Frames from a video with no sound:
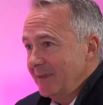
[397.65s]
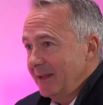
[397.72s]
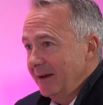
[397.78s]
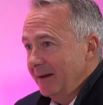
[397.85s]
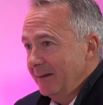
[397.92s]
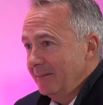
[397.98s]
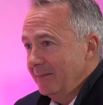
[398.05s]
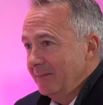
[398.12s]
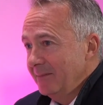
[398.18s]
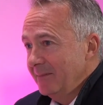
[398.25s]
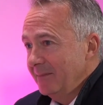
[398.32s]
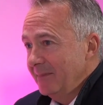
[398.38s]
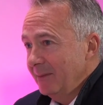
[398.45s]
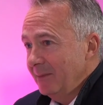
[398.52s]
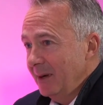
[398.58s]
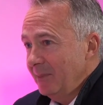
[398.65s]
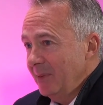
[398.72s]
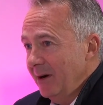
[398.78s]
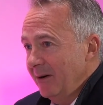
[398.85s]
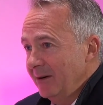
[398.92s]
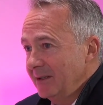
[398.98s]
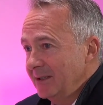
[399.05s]
at my
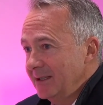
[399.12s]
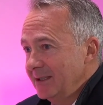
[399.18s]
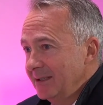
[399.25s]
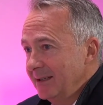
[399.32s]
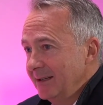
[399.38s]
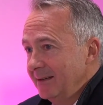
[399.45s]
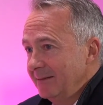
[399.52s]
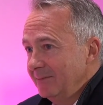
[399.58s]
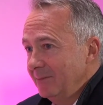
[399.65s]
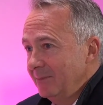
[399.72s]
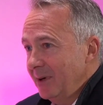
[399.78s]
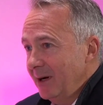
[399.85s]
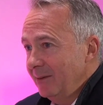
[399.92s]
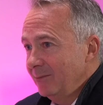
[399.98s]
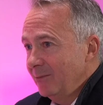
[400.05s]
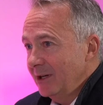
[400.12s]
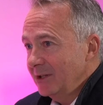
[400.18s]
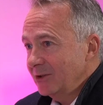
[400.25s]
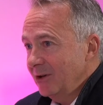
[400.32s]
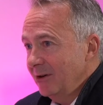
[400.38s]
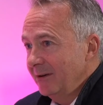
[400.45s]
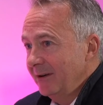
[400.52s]
parents' pub
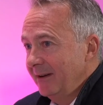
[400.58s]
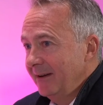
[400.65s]
restaurant,